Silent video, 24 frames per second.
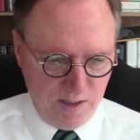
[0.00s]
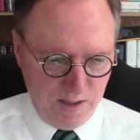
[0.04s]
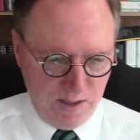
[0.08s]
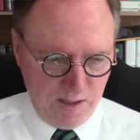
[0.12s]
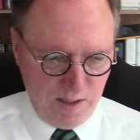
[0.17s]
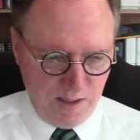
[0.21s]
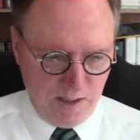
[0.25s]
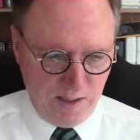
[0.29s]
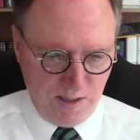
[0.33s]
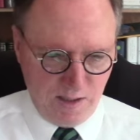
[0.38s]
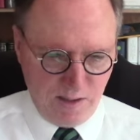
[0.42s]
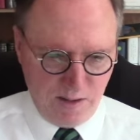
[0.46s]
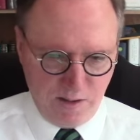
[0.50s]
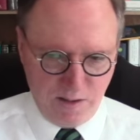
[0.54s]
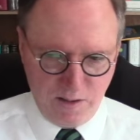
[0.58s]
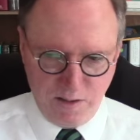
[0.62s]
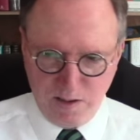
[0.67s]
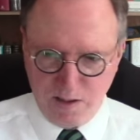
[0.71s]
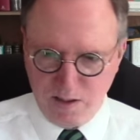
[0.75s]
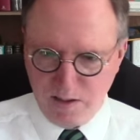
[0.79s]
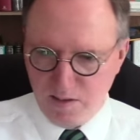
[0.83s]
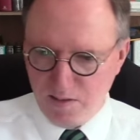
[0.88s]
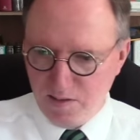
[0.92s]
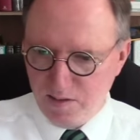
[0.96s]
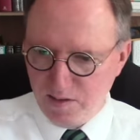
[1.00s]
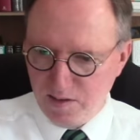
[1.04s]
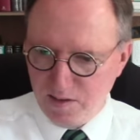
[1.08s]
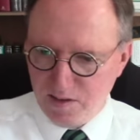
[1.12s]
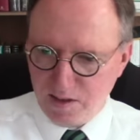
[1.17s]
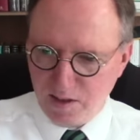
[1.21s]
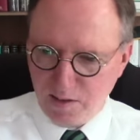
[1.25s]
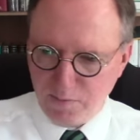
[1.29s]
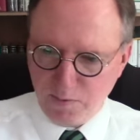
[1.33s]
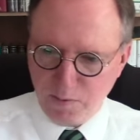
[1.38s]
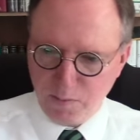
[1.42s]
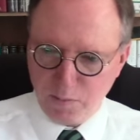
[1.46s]
uh, there are
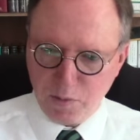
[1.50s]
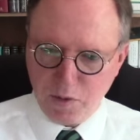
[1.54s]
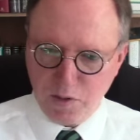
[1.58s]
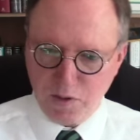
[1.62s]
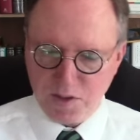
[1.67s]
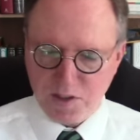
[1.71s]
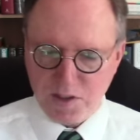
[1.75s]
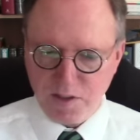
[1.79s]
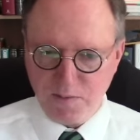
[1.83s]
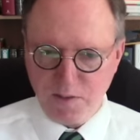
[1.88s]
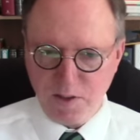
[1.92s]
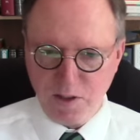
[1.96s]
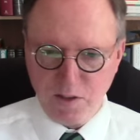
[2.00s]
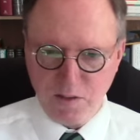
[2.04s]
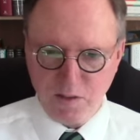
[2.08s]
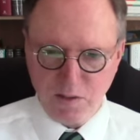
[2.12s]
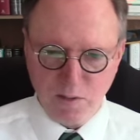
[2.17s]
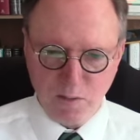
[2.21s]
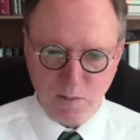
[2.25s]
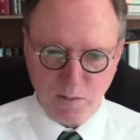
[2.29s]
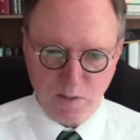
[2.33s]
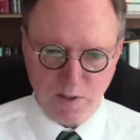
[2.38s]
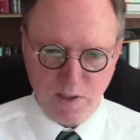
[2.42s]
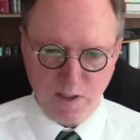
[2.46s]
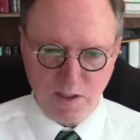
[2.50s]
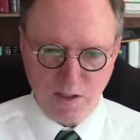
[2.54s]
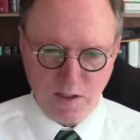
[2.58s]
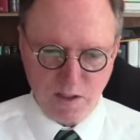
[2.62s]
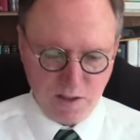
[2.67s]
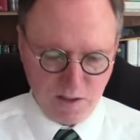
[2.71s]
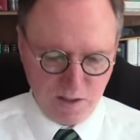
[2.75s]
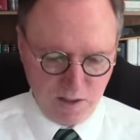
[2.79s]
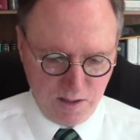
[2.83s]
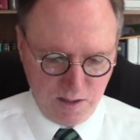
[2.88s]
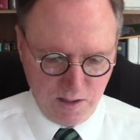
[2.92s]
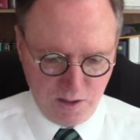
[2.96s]
different points of view within
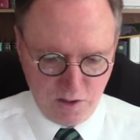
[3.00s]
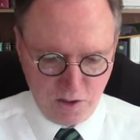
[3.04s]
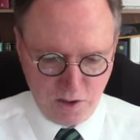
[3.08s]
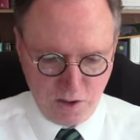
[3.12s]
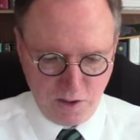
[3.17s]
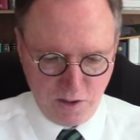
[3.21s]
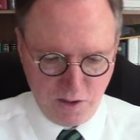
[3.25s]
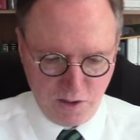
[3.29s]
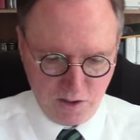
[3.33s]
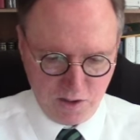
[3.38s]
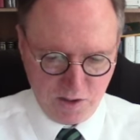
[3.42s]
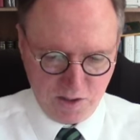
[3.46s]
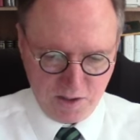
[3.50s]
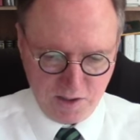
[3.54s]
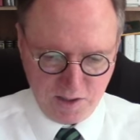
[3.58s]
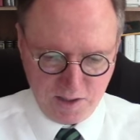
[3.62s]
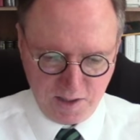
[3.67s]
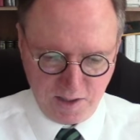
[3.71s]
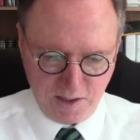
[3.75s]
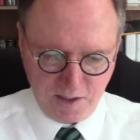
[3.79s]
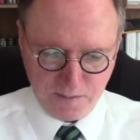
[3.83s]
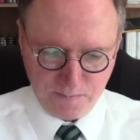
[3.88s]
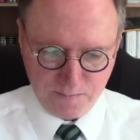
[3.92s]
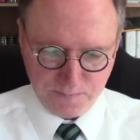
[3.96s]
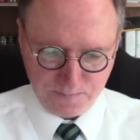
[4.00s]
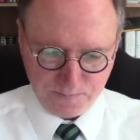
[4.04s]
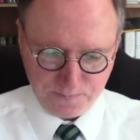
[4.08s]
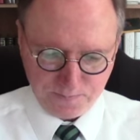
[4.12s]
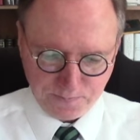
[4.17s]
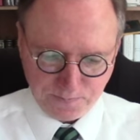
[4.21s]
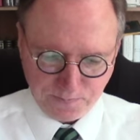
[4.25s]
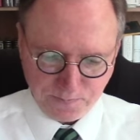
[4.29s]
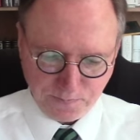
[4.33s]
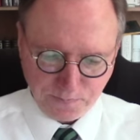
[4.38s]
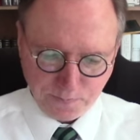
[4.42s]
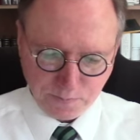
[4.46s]
the, the church. So
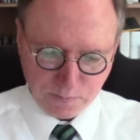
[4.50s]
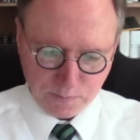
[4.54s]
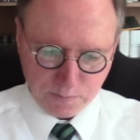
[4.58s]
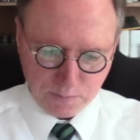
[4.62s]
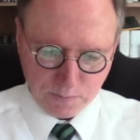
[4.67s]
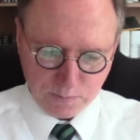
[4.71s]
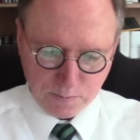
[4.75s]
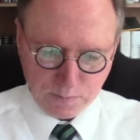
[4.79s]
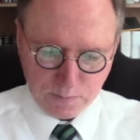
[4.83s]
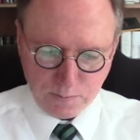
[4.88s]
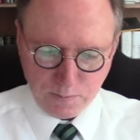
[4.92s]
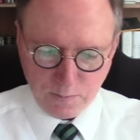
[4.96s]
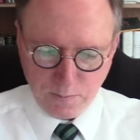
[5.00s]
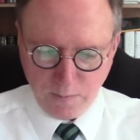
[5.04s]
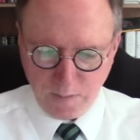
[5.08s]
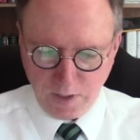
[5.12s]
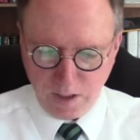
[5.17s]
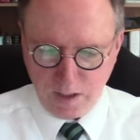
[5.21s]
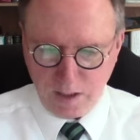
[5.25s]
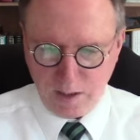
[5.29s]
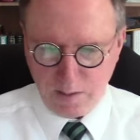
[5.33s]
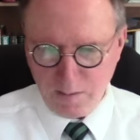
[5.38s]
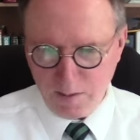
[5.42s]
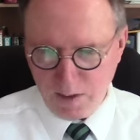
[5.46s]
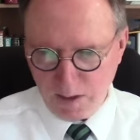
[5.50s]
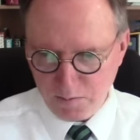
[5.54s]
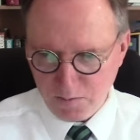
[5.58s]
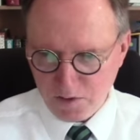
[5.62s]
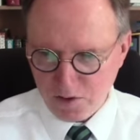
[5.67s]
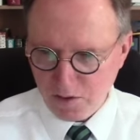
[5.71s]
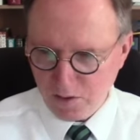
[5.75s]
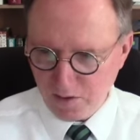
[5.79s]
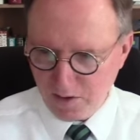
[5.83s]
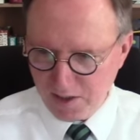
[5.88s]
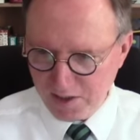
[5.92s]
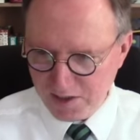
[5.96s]
uh, I'm
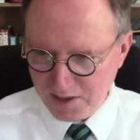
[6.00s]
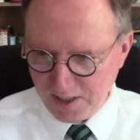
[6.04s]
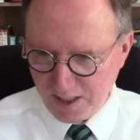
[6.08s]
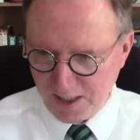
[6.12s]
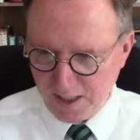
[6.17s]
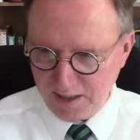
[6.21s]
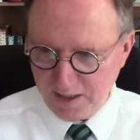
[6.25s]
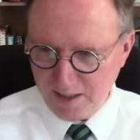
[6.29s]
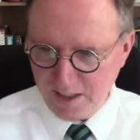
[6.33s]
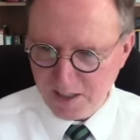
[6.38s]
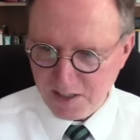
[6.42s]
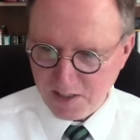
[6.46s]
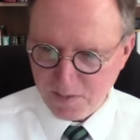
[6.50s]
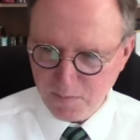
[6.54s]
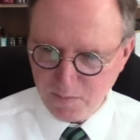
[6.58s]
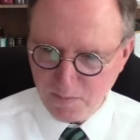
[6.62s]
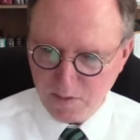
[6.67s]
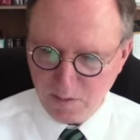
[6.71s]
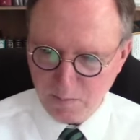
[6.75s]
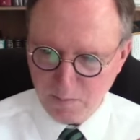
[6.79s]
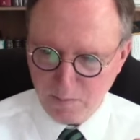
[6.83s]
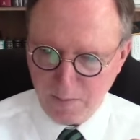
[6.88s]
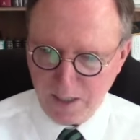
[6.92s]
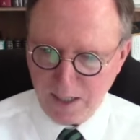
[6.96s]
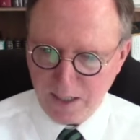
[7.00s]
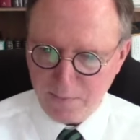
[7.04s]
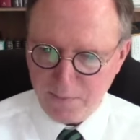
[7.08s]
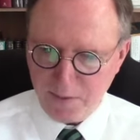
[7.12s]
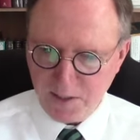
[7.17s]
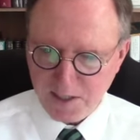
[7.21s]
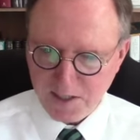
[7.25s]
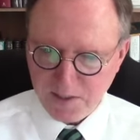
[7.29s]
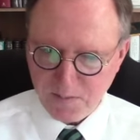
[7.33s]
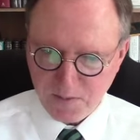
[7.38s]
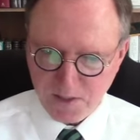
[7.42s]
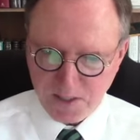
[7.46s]
sure these ideas
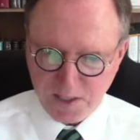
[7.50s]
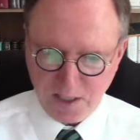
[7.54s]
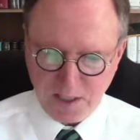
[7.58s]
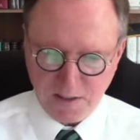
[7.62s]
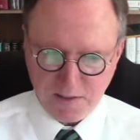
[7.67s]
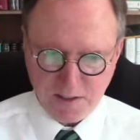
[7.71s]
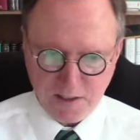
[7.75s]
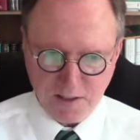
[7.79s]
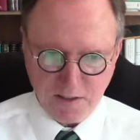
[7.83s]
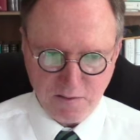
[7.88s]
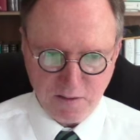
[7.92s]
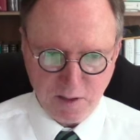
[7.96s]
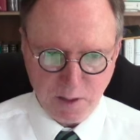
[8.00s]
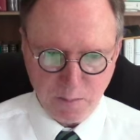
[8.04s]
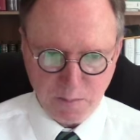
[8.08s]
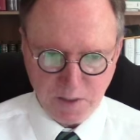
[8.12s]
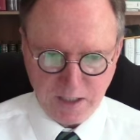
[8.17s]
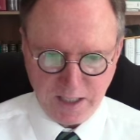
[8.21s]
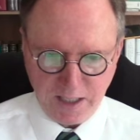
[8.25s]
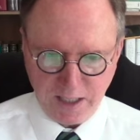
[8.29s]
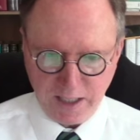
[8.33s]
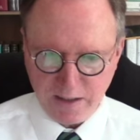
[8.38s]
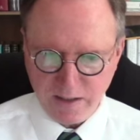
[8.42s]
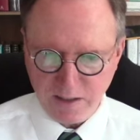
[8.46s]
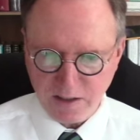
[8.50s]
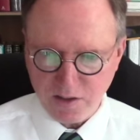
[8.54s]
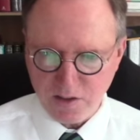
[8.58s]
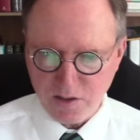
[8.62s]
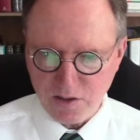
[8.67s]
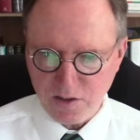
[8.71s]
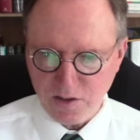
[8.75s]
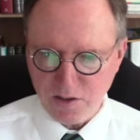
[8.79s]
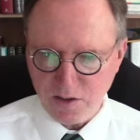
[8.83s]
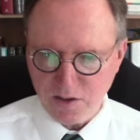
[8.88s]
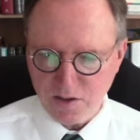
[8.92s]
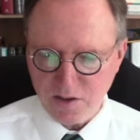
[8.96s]
manifest themselves in the Roman Catholic
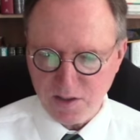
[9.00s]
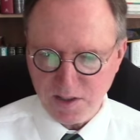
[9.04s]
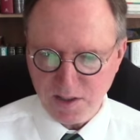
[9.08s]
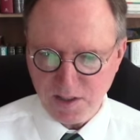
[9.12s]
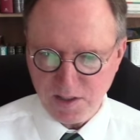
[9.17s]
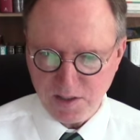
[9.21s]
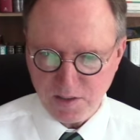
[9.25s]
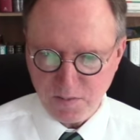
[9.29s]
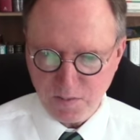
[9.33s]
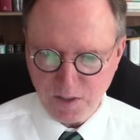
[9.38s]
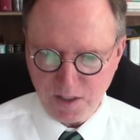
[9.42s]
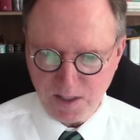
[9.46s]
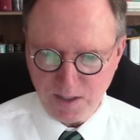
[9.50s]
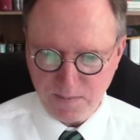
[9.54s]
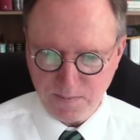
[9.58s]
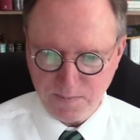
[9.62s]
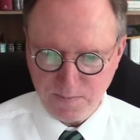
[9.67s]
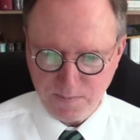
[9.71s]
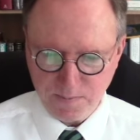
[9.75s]
Church as well.